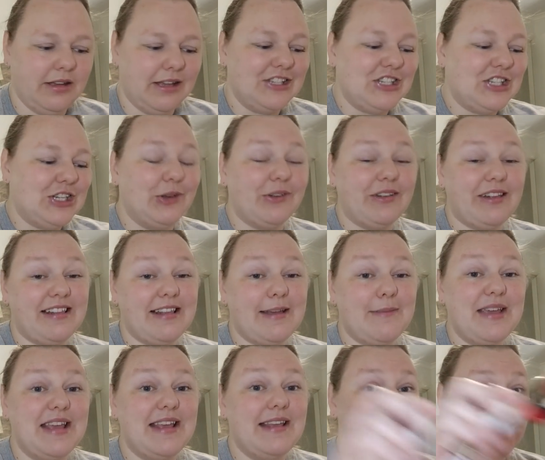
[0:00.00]
And she also
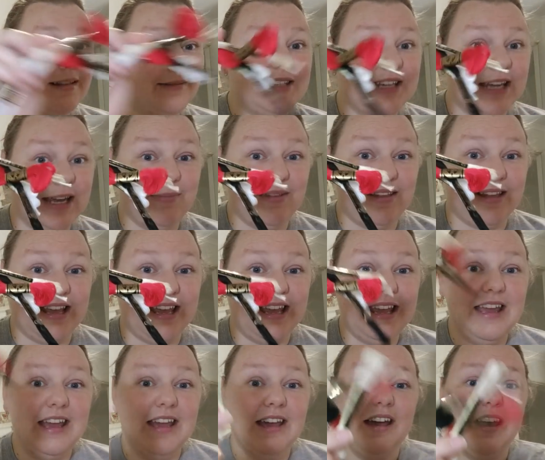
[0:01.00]
sent me some DMC.